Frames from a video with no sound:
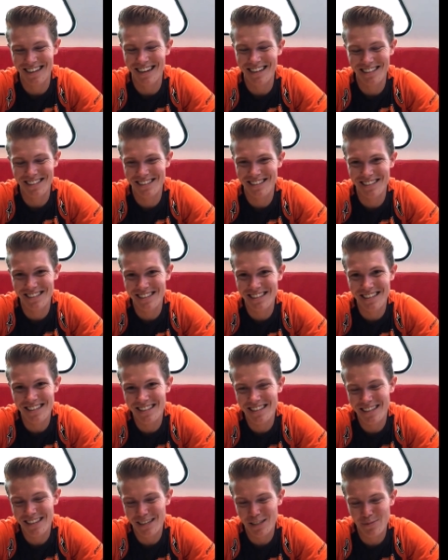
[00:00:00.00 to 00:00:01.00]
I
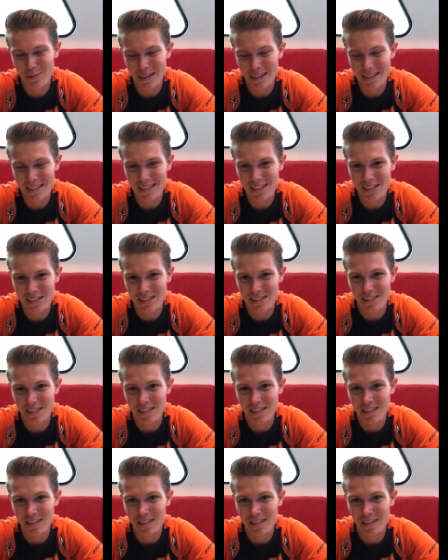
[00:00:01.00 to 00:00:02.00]
didn't expect this.
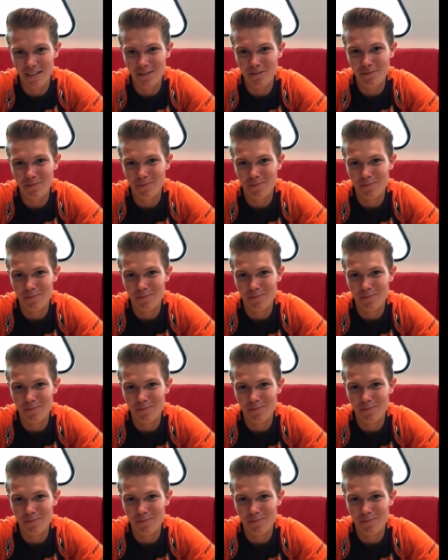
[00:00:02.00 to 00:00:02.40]
No.